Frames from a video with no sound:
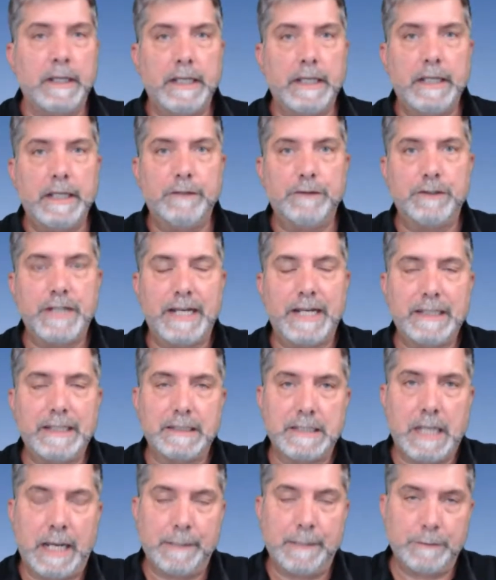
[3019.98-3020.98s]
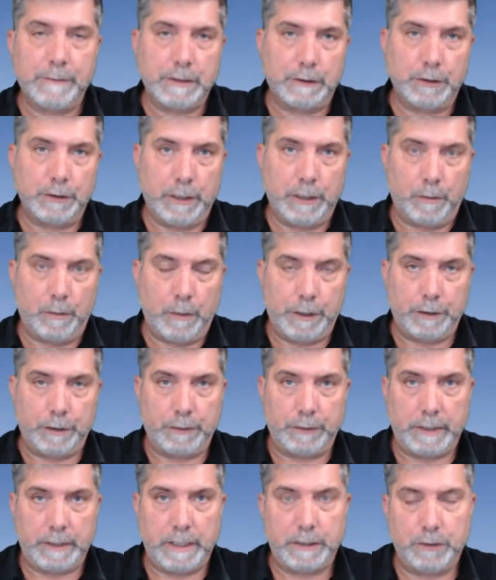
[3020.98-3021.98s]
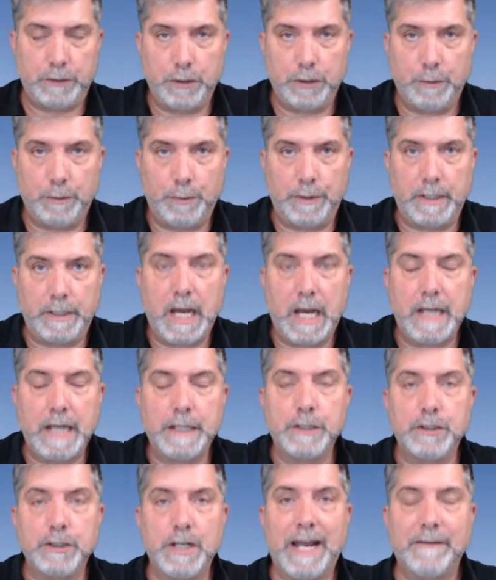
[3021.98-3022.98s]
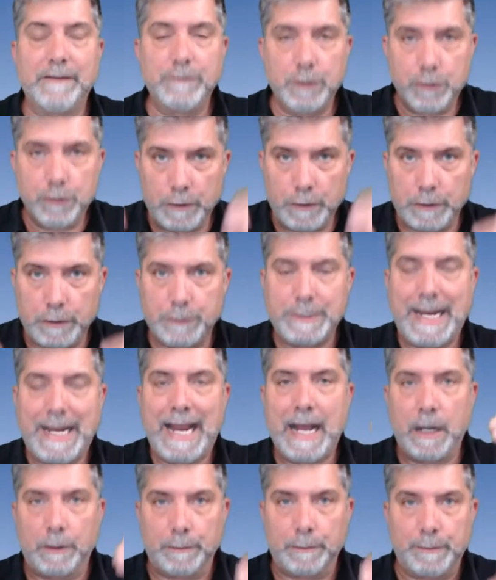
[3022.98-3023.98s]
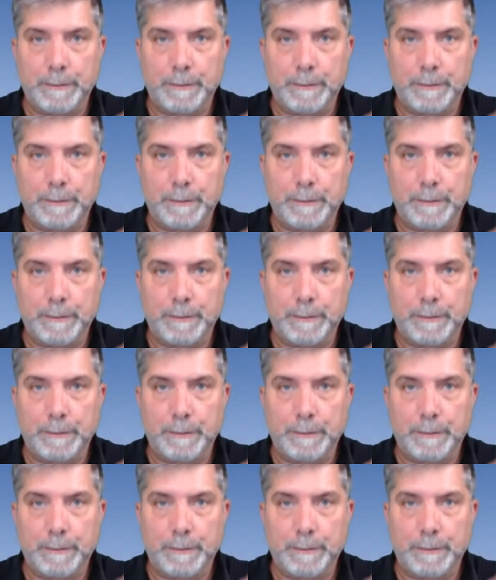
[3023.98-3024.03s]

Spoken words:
if you take the time to look at what your relationship with God is, you have to drill down,